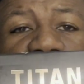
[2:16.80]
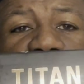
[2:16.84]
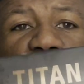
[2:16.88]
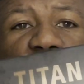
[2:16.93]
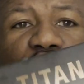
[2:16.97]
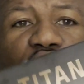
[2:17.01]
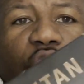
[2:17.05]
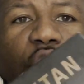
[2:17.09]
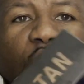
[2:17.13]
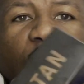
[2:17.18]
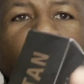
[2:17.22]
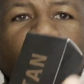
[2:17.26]

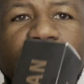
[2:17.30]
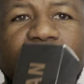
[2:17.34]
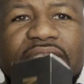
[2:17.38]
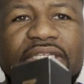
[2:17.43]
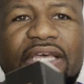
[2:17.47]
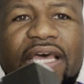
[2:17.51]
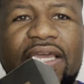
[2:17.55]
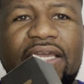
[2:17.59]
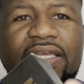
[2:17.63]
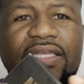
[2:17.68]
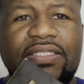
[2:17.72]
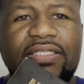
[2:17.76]
So
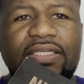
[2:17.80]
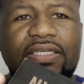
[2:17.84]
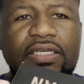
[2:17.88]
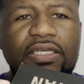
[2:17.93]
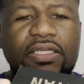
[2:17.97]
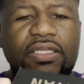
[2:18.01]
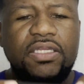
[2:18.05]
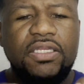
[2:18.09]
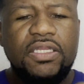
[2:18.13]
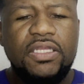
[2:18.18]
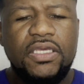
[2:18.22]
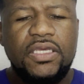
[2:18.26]

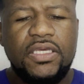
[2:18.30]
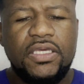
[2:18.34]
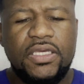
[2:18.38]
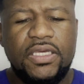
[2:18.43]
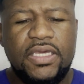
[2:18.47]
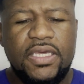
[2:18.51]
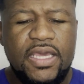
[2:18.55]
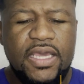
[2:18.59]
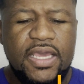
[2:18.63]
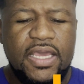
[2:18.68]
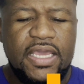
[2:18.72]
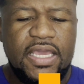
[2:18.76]
Titan
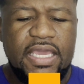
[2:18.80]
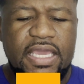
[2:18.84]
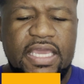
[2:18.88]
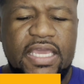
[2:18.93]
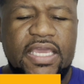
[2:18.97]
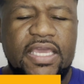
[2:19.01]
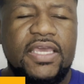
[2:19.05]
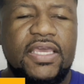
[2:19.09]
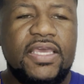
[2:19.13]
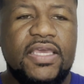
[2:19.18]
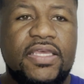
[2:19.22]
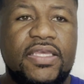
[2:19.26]

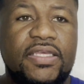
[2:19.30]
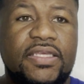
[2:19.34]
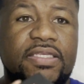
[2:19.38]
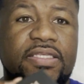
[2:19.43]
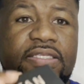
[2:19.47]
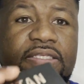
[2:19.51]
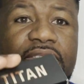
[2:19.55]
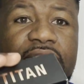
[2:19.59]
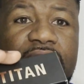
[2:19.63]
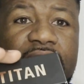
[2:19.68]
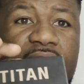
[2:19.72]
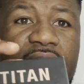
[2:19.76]

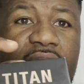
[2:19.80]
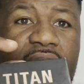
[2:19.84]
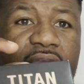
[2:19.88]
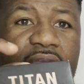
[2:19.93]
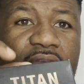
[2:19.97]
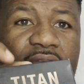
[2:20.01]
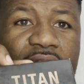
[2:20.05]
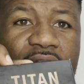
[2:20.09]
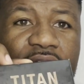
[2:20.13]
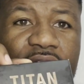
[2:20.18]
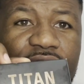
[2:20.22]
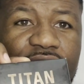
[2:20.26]
is
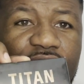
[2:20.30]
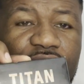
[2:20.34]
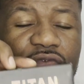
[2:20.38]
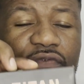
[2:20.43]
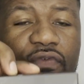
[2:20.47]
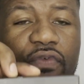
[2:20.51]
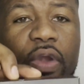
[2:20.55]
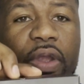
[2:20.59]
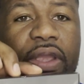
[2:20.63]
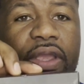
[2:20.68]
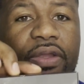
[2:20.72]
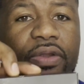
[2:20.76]
a
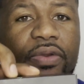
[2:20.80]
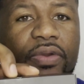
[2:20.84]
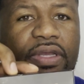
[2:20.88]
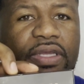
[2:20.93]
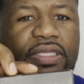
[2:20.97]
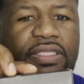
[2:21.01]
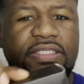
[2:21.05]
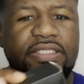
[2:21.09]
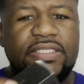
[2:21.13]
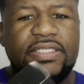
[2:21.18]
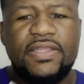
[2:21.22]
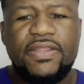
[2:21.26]

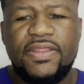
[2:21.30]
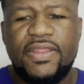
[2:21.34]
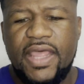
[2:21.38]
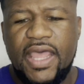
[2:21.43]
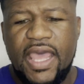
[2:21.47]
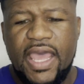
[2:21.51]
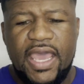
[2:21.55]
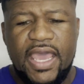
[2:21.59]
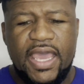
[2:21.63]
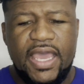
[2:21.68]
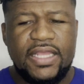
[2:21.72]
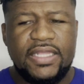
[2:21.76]
fragrance
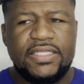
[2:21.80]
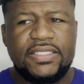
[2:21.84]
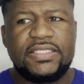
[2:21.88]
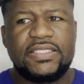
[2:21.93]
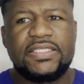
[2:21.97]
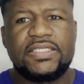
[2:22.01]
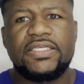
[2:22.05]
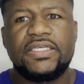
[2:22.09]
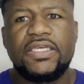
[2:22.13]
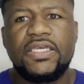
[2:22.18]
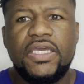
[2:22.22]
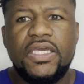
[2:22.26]
that
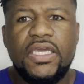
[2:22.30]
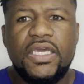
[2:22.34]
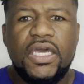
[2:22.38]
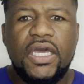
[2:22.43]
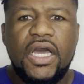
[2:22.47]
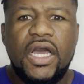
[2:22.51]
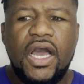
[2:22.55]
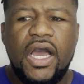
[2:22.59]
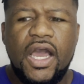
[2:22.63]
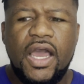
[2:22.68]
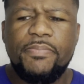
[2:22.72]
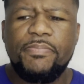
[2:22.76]

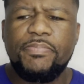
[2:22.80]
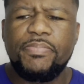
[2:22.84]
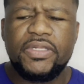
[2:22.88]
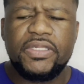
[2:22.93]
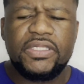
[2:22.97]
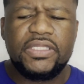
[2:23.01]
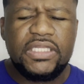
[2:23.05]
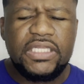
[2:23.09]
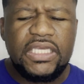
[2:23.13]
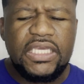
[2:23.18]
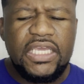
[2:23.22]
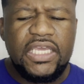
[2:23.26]
I
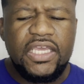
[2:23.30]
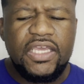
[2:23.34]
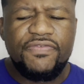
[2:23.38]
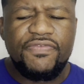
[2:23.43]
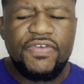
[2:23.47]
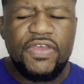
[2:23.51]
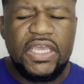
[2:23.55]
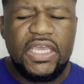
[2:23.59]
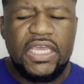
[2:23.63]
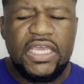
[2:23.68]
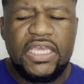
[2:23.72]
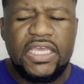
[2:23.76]

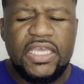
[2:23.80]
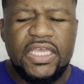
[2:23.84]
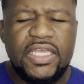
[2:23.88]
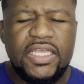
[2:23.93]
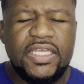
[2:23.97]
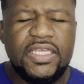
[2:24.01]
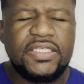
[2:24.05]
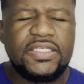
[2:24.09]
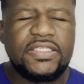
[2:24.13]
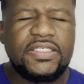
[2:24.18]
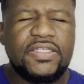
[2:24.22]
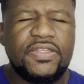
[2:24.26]
believe
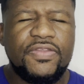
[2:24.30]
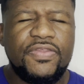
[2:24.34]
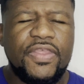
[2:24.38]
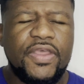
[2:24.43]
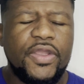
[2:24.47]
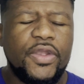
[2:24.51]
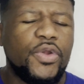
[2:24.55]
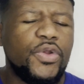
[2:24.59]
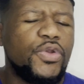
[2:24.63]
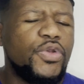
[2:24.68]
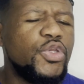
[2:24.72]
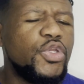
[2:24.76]
is
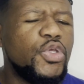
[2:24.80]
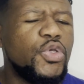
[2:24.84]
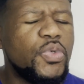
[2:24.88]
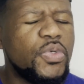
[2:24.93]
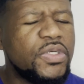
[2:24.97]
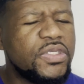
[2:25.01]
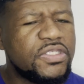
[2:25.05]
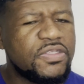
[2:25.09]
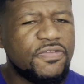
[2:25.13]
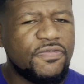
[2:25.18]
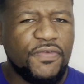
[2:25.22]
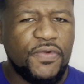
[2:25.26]
their
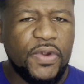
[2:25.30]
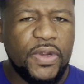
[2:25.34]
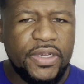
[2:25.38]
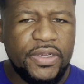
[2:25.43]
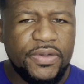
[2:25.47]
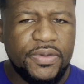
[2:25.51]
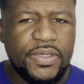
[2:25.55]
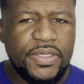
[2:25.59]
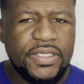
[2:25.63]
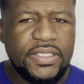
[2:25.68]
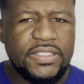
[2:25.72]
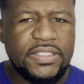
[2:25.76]
newest
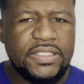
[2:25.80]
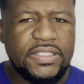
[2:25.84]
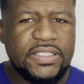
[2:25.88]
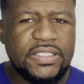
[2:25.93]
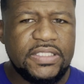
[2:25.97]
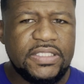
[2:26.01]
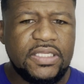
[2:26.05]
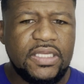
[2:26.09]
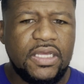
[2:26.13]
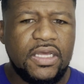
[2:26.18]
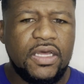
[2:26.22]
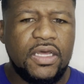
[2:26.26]

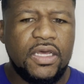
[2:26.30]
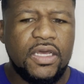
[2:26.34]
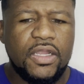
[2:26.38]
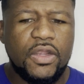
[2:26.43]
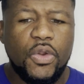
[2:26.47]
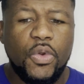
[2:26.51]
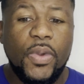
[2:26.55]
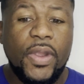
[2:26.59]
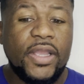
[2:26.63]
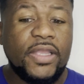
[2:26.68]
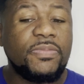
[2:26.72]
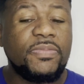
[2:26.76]
fragrance.
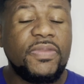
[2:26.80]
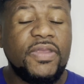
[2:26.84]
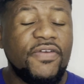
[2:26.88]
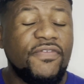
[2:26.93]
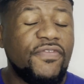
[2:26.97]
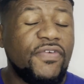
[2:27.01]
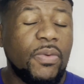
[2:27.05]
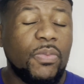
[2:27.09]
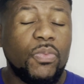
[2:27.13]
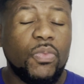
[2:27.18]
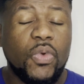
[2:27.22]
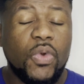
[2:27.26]
Correct me
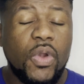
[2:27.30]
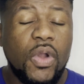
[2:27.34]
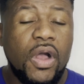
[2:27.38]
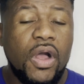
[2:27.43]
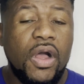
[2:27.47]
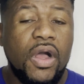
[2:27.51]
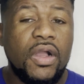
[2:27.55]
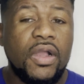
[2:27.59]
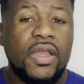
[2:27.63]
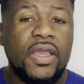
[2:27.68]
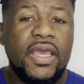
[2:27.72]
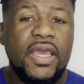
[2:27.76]
if I'm
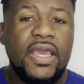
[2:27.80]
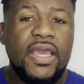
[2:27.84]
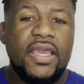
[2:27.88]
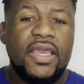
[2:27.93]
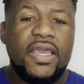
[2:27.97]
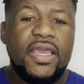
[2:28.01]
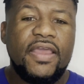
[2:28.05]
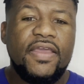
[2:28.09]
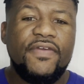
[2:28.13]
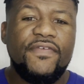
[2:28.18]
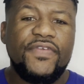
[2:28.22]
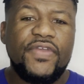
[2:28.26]
wrong,
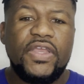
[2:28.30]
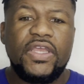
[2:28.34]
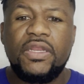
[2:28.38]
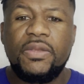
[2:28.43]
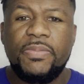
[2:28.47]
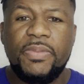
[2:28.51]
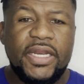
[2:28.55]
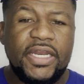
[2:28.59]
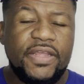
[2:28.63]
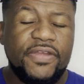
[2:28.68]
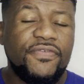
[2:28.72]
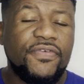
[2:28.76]
if
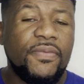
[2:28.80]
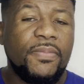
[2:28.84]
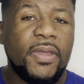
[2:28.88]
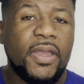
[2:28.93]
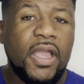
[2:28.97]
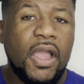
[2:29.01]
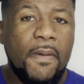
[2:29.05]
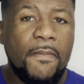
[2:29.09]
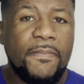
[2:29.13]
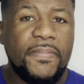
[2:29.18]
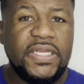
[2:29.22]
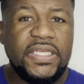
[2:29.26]
anybody from the
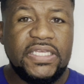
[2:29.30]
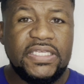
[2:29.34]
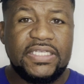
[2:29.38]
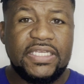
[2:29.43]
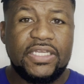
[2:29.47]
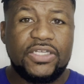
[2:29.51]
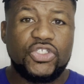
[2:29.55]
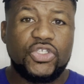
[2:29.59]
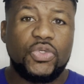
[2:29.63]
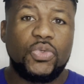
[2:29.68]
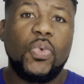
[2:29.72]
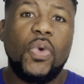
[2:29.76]
company is
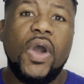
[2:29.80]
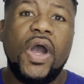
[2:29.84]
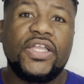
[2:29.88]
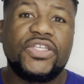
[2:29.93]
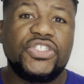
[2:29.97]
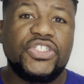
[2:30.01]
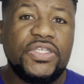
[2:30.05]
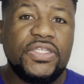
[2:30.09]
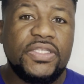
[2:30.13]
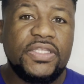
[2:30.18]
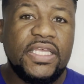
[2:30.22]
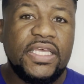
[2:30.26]
actually
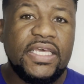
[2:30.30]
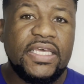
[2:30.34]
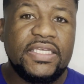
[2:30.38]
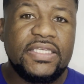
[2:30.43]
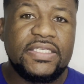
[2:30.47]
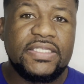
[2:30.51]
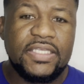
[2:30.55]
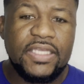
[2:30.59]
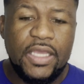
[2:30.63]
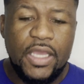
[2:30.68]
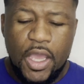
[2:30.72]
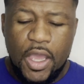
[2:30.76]
watching
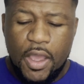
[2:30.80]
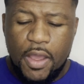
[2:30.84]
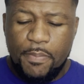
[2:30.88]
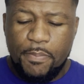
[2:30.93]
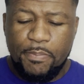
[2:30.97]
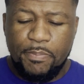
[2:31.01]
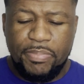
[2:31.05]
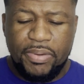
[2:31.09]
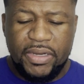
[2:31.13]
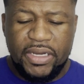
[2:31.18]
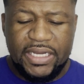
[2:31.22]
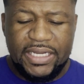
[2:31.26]
this,
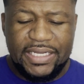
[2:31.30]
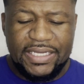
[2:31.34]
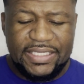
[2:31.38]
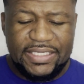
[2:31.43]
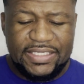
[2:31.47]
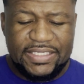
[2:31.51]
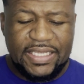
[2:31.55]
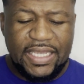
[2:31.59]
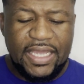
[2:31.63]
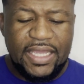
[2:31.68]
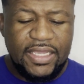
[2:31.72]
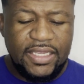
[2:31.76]

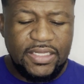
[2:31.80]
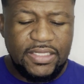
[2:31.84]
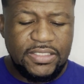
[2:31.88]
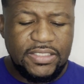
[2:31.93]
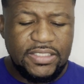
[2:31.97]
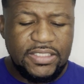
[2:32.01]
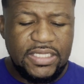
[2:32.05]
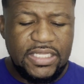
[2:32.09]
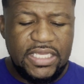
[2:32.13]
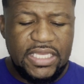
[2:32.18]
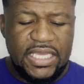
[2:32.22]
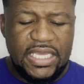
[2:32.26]
but
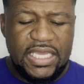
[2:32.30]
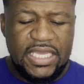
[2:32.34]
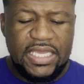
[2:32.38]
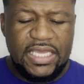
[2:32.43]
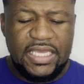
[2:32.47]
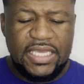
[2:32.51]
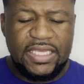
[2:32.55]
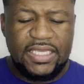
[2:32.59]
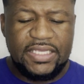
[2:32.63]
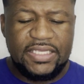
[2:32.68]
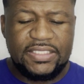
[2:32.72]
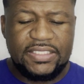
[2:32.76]
Titan
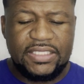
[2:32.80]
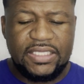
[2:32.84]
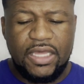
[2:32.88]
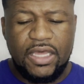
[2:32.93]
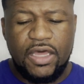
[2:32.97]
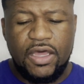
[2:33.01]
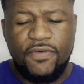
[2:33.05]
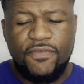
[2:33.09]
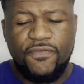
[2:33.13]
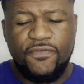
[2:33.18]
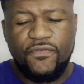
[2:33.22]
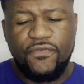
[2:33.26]
is
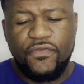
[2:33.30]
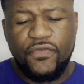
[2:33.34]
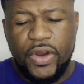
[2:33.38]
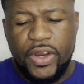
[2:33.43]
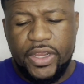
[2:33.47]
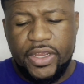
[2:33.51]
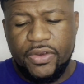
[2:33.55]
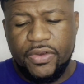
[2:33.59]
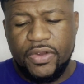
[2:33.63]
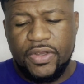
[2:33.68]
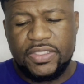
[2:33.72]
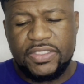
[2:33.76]
a
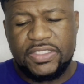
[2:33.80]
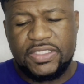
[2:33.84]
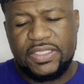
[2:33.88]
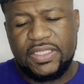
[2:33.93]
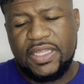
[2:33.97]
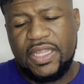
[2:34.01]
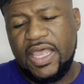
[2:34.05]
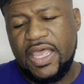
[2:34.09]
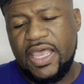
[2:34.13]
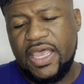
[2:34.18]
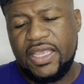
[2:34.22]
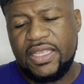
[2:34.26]
fragrance
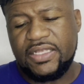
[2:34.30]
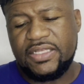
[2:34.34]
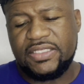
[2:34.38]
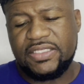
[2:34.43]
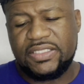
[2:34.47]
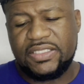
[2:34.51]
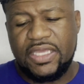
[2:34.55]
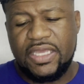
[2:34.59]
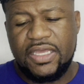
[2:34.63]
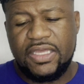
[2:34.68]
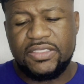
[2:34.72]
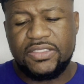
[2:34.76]
that
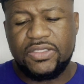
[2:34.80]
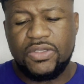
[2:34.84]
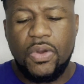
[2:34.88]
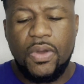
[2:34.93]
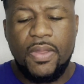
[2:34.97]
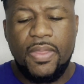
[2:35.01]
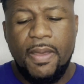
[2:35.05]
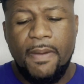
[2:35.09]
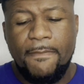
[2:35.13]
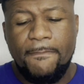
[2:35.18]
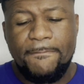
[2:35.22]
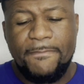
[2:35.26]
says
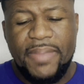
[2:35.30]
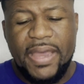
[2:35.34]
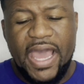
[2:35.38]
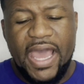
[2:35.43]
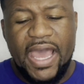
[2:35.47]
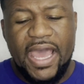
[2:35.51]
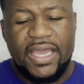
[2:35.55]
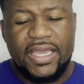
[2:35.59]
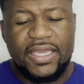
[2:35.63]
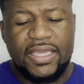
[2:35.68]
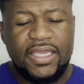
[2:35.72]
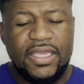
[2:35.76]
on the
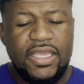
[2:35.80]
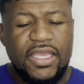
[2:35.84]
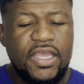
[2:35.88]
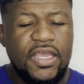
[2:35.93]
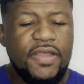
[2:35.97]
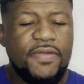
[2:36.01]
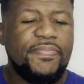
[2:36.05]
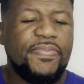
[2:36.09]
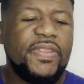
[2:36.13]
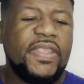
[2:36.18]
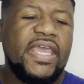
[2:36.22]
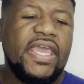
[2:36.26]
back,
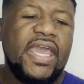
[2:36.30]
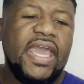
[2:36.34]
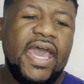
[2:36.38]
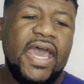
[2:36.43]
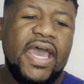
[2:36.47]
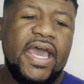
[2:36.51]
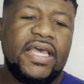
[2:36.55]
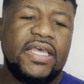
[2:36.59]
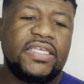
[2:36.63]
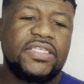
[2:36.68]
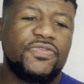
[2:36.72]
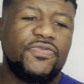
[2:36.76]
it
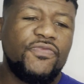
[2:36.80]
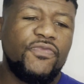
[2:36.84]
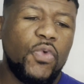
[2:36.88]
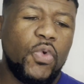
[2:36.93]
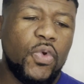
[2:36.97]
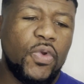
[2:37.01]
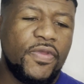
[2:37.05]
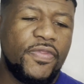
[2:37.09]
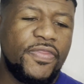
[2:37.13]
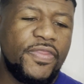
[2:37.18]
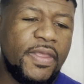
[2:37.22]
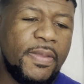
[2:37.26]
has
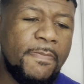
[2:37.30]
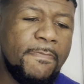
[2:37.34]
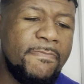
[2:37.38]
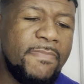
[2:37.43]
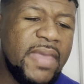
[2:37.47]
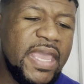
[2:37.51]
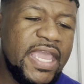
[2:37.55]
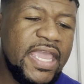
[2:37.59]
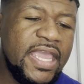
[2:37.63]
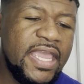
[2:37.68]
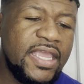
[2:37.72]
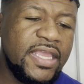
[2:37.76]
for the
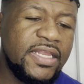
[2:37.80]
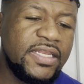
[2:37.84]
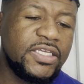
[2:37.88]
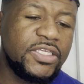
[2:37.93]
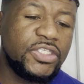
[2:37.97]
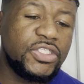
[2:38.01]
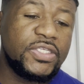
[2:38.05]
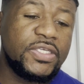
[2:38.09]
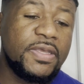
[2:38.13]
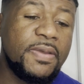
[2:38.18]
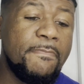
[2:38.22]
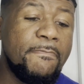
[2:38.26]

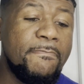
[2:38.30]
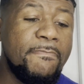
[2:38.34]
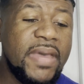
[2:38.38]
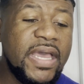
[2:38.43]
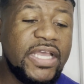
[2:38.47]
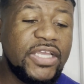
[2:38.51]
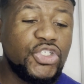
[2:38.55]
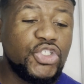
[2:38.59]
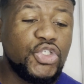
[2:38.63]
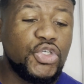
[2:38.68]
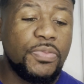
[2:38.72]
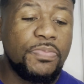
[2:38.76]
made to
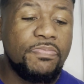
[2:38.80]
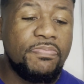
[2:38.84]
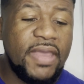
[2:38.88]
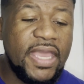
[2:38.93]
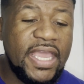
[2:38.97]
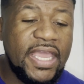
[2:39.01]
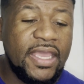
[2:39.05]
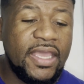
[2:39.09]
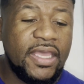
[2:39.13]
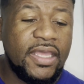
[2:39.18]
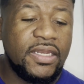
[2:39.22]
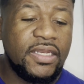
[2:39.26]
measure
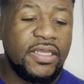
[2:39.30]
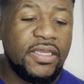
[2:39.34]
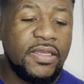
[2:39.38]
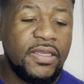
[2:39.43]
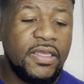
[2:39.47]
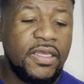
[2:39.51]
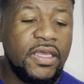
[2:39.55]
man.